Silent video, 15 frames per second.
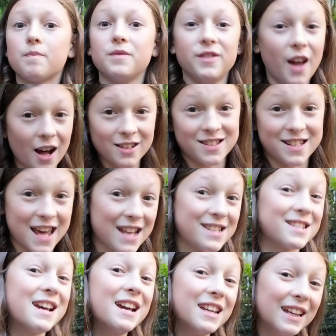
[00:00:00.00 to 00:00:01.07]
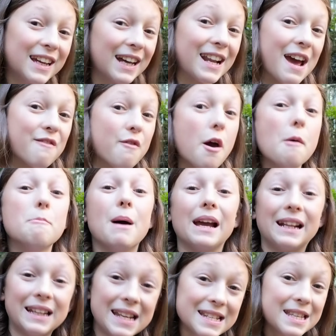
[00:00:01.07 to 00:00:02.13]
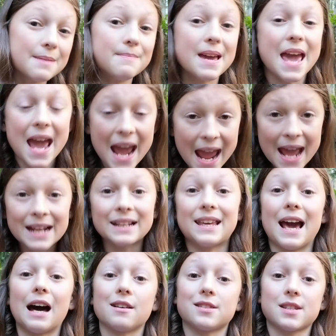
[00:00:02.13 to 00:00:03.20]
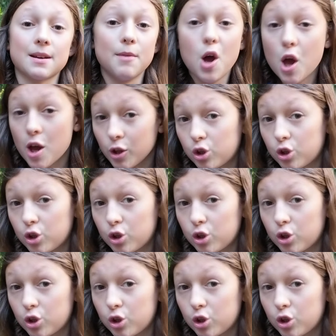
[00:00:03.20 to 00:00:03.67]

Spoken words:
Nonsense. You gotta have magnesium and calcium.